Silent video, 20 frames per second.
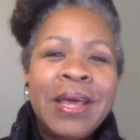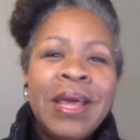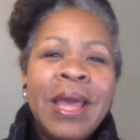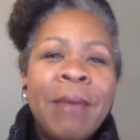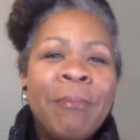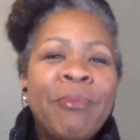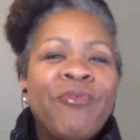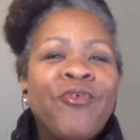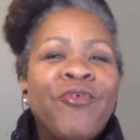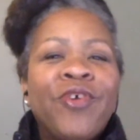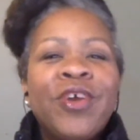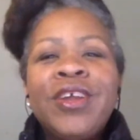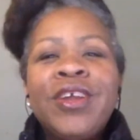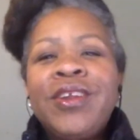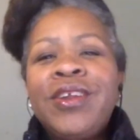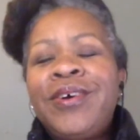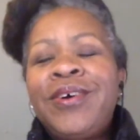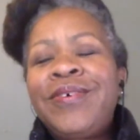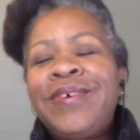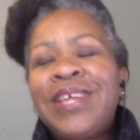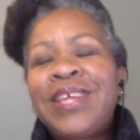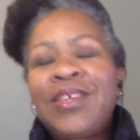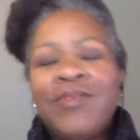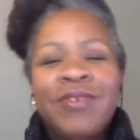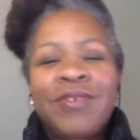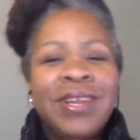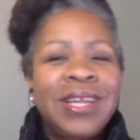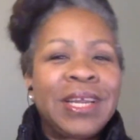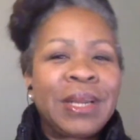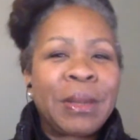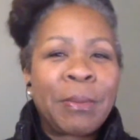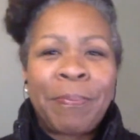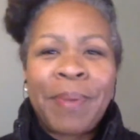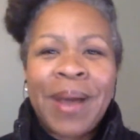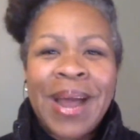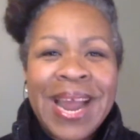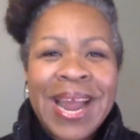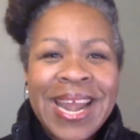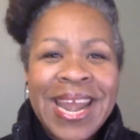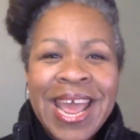And before you know it, you've clicked
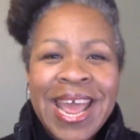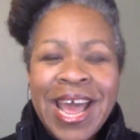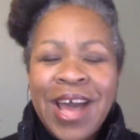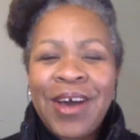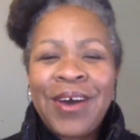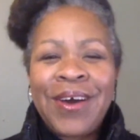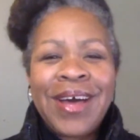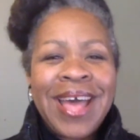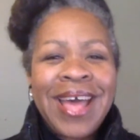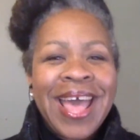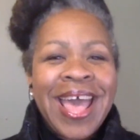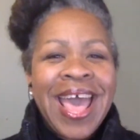buy now,